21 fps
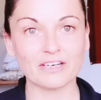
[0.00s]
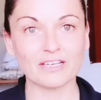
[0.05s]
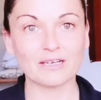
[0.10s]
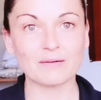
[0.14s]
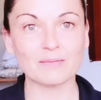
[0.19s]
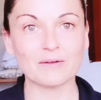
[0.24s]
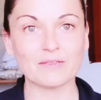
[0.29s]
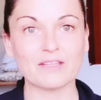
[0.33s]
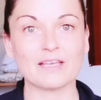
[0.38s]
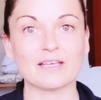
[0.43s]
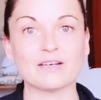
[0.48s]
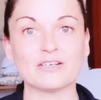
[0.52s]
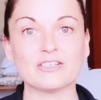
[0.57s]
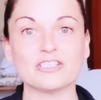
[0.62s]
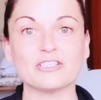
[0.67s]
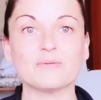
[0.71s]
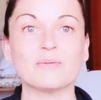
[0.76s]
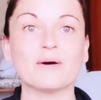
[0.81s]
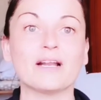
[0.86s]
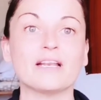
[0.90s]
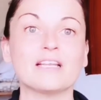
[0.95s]
of learning about the
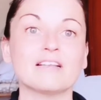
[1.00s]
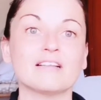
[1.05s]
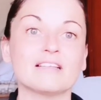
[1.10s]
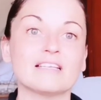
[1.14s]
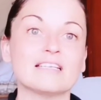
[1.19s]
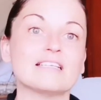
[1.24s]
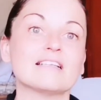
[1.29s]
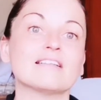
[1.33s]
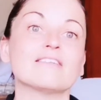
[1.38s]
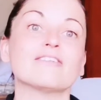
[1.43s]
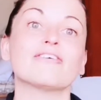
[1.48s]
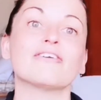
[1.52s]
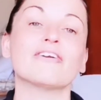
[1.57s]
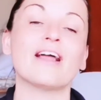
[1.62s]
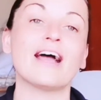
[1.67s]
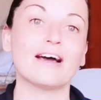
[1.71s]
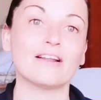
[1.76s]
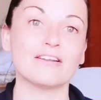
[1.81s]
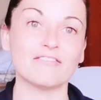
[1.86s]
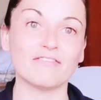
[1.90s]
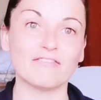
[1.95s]
energy body, you need to learn
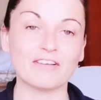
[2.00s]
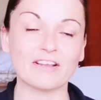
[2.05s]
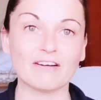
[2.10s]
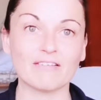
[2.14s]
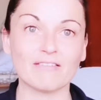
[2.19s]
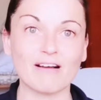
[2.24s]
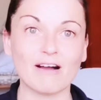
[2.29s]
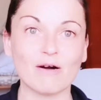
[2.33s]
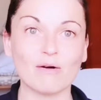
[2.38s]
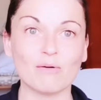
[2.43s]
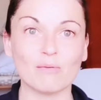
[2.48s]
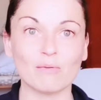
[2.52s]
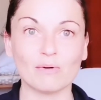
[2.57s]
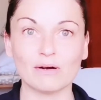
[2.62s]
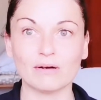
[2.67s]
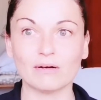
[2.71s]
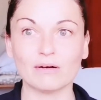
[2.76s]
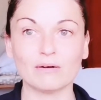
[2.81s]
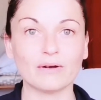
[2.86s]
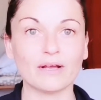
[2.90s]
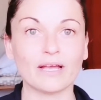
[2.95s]
how to figure out,
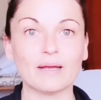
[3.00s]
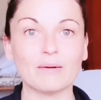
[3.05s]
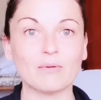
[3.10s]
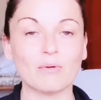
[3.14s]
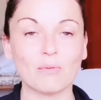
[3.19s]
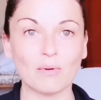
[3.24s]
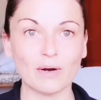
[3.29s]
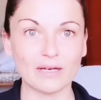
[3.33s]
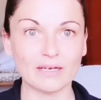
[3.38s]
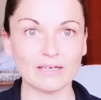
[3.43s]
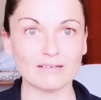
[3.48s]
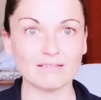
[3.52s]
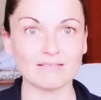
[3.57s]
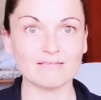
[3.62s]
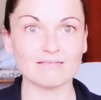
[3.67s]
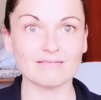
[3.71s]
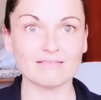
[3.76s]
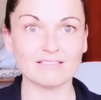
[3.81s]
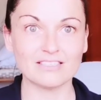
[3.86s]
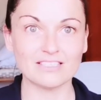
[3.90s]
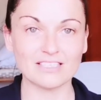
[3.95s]
what
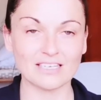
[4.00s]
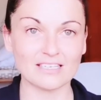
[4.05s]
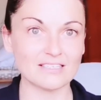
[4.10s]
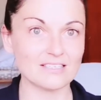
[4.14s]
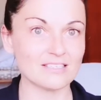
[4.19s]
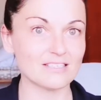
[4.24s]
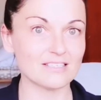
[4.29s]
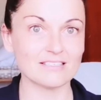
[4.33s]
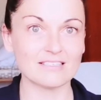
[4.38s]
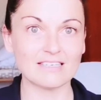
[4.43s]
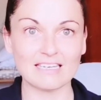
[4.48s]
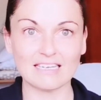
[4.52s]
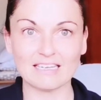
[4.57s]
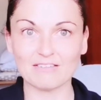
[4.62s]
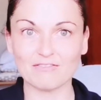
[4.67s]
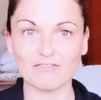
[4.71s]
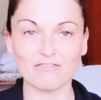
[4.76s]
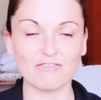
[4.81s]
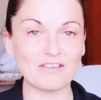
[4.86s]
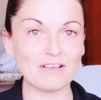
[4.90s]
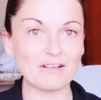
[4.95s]
does
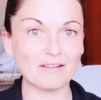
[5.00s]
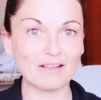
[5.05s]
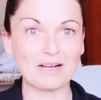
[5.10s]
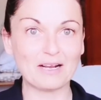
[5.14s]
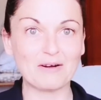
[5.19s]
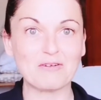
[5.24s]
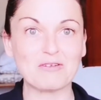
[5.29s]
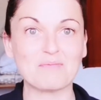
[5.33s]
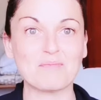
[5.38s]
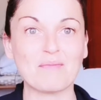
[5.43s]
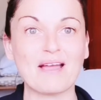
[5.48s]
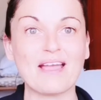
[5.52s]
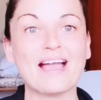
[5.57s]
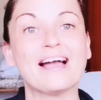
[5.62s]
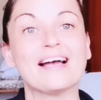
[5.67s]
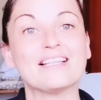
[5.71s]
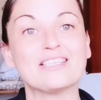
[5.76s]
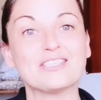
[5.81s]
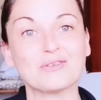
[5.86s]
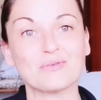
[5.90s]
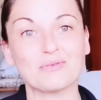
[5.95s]
it feel like with my
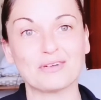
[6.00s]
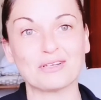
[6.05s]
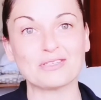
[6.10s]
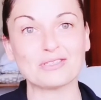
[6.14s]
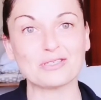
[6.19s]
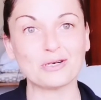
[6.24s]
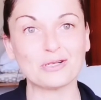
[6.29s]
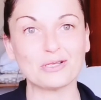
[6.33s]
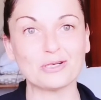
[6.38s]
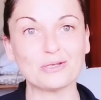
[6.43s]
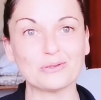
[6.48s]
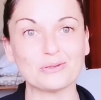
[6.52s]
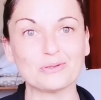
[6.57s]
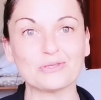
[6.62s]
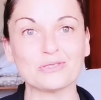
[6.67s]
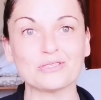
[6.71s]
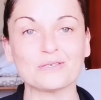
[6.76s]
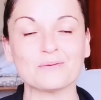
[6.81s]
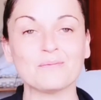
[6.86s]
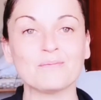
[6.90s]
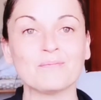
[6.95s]
hands when it's
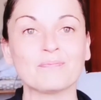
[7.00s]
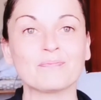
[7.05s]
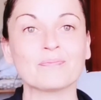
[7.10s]
closed?